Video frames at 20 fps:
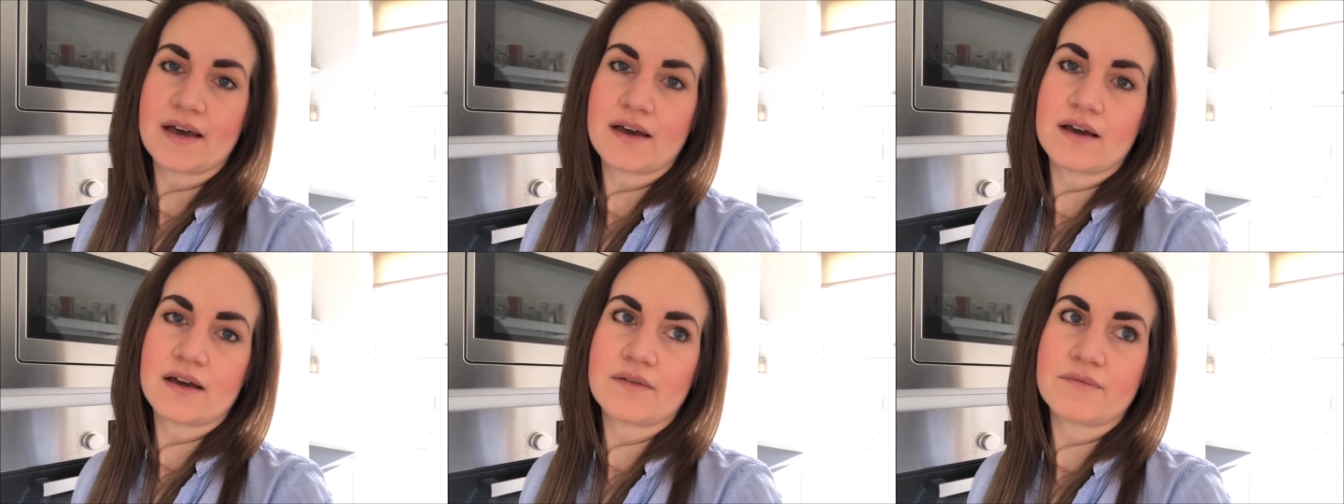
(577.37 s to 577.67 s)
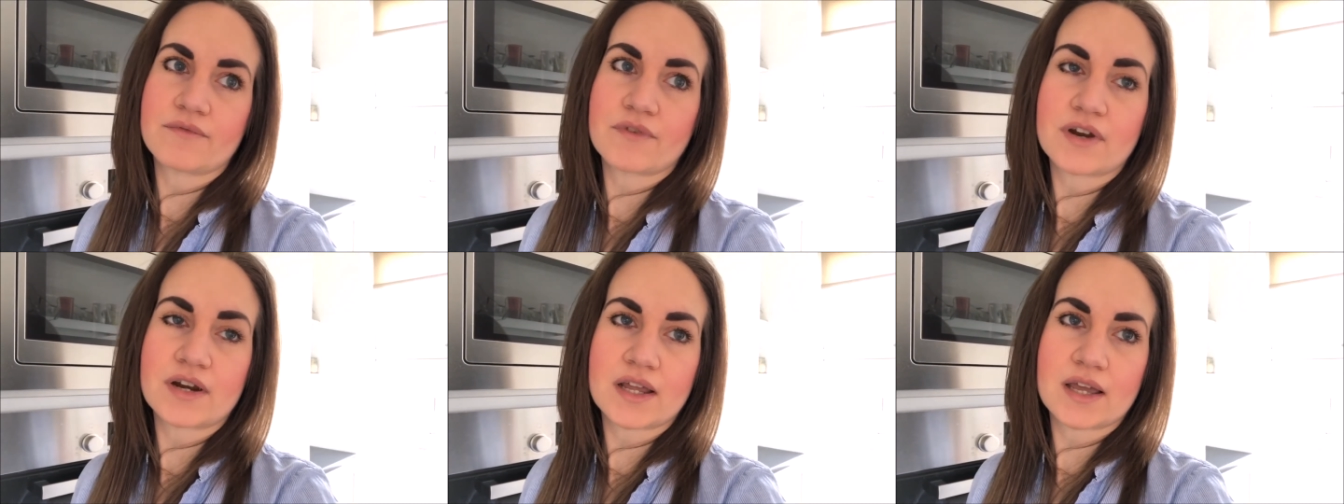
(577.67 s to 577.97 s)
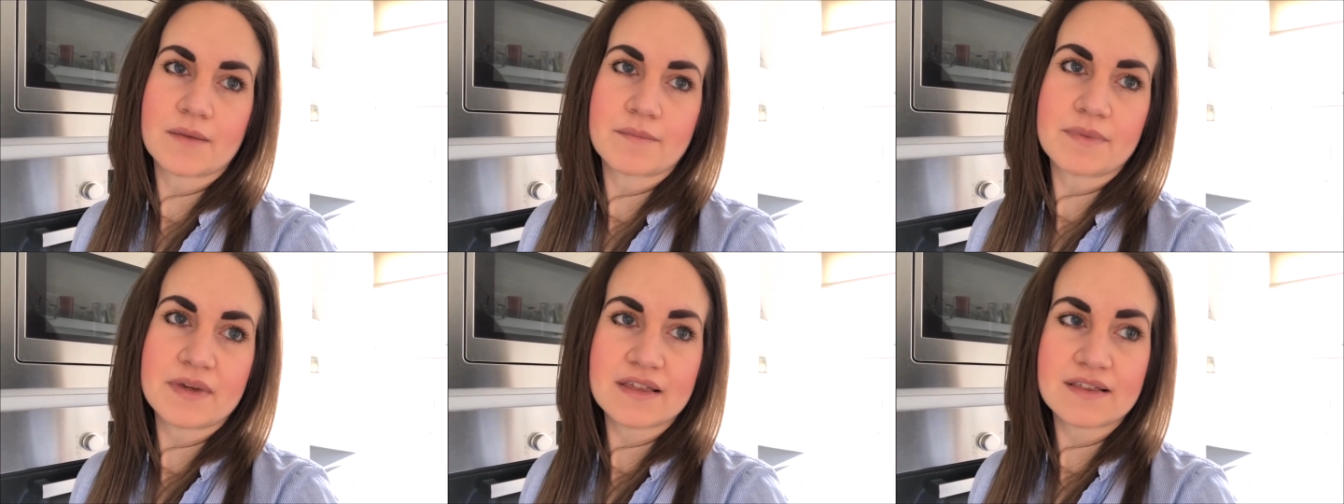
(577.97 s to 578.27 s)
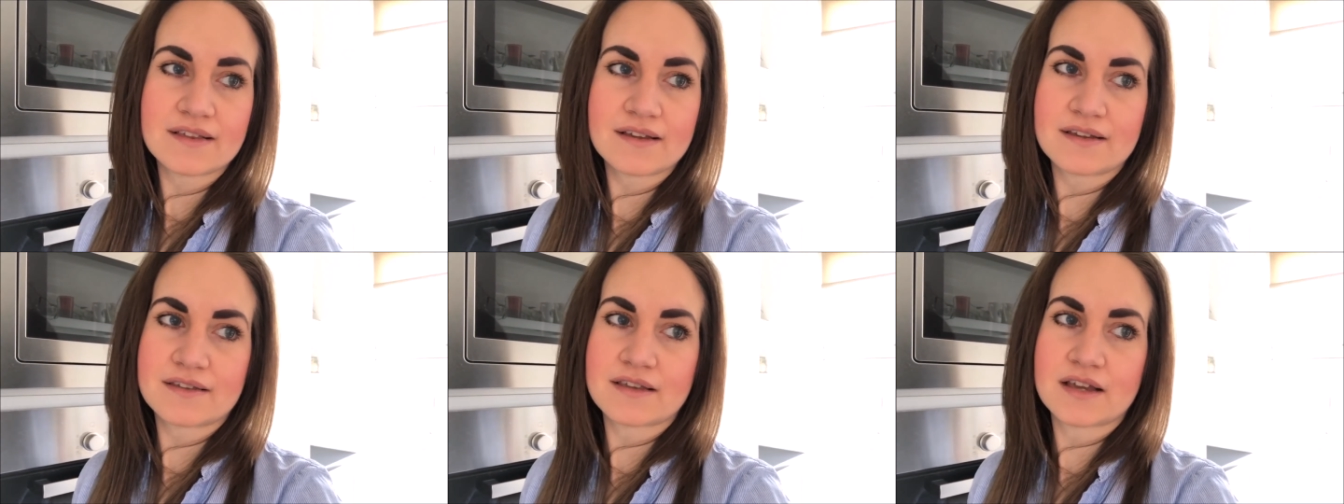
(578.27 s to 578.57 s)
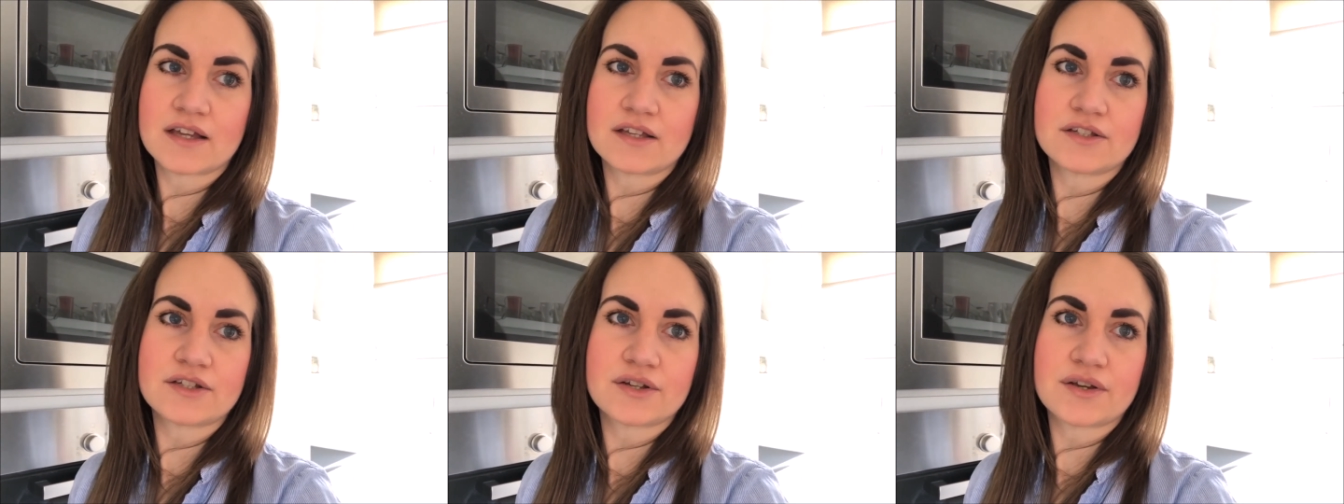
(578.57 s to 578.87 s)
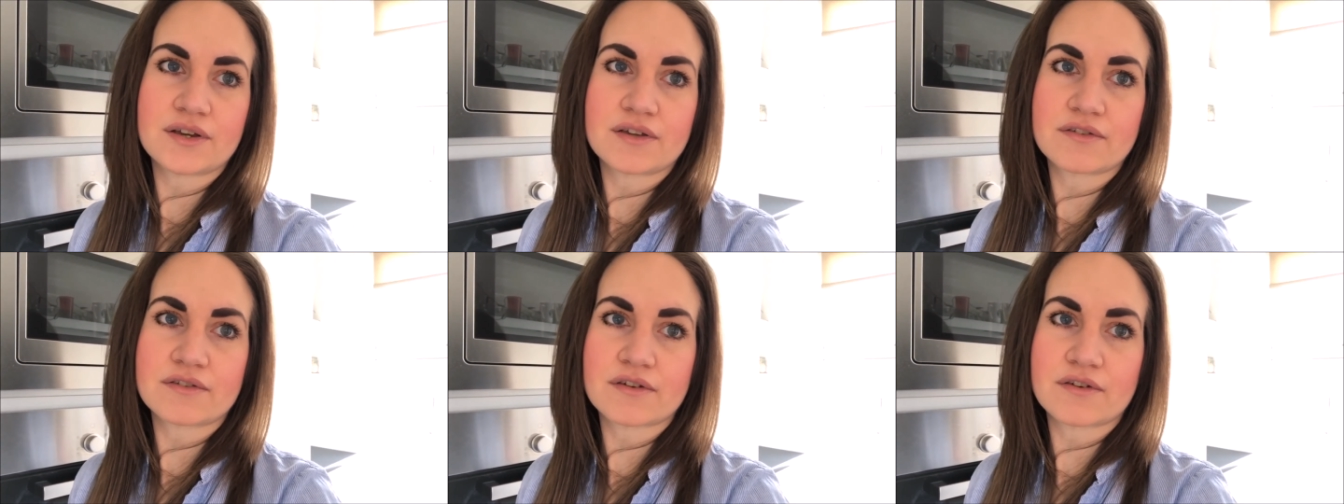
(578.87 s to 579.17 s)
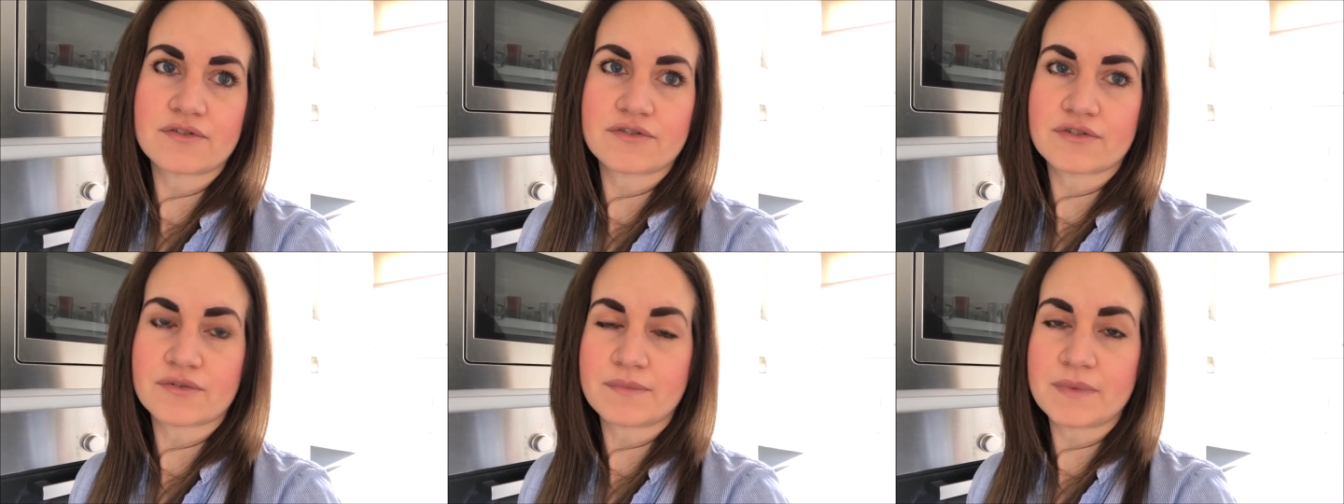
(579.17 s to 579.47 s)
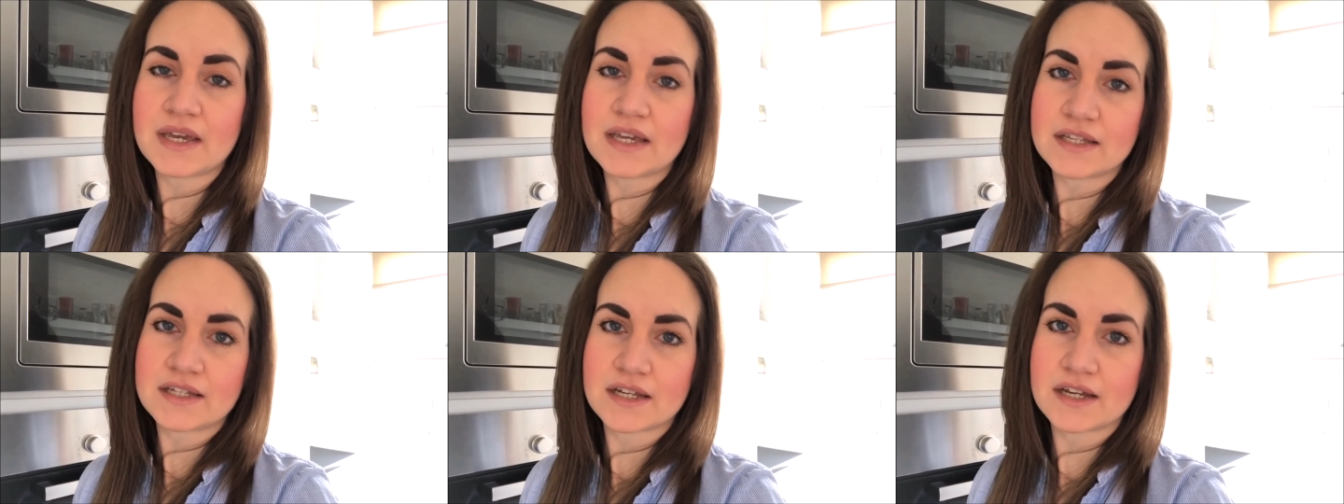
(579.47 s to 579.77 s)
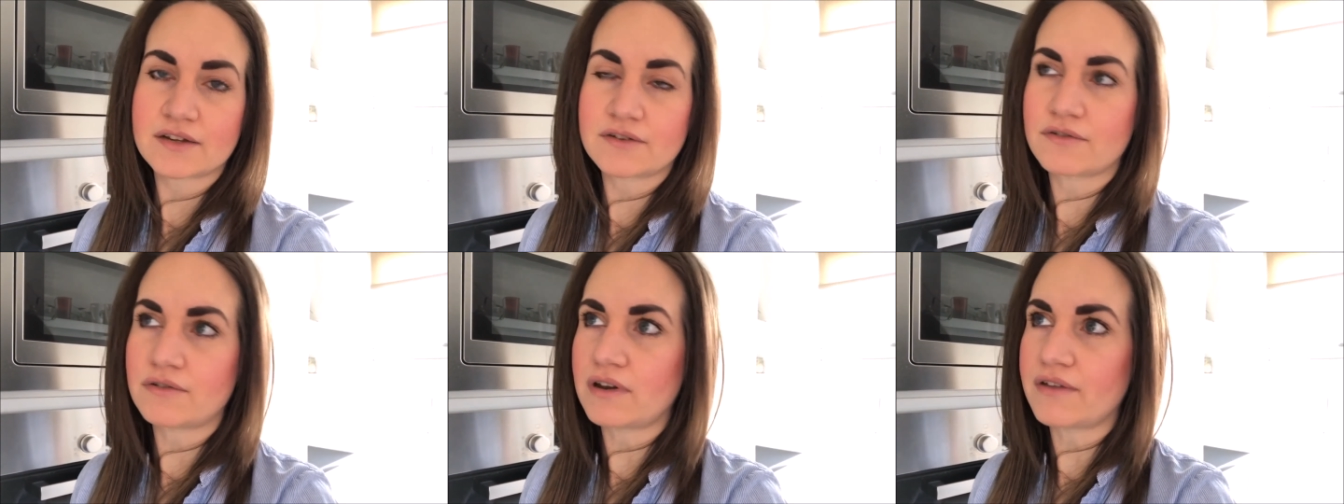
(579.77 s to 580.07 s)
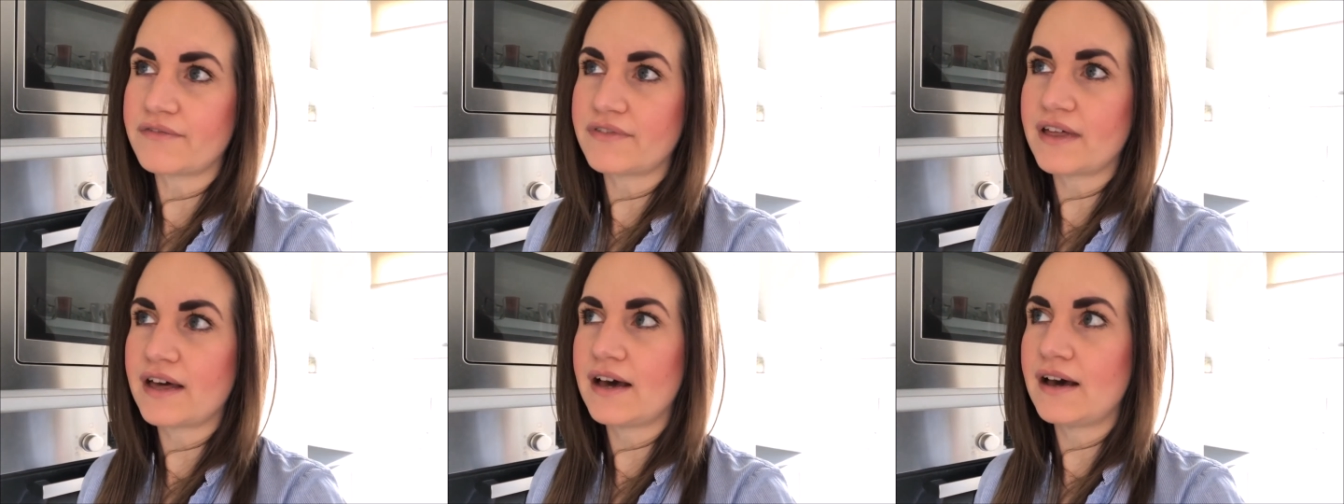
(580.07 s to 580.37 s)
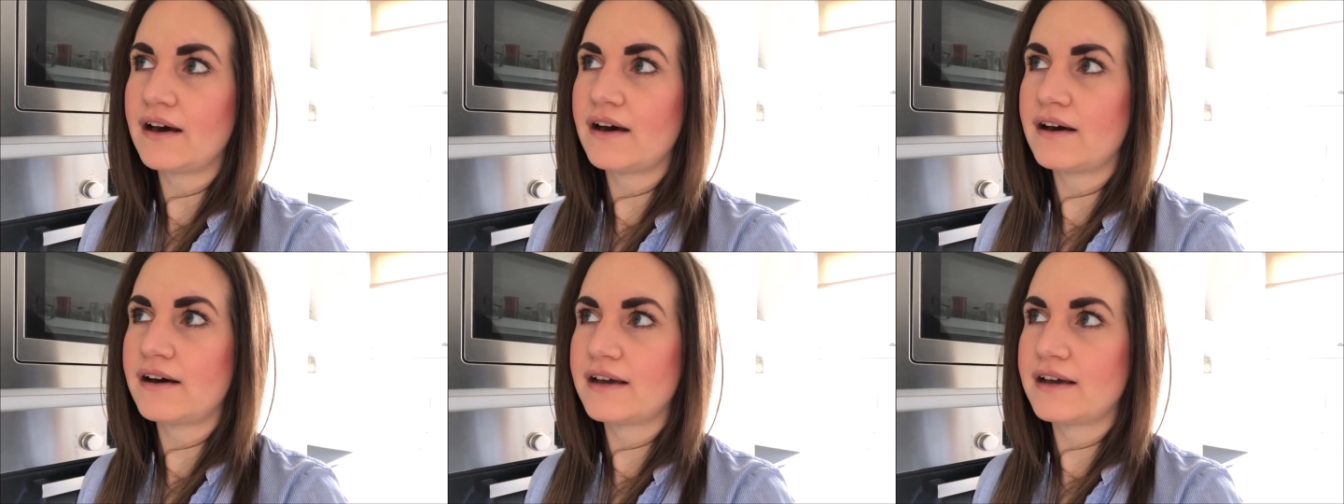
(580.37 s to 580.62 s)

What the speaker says: and running a business and doing social media and all of that.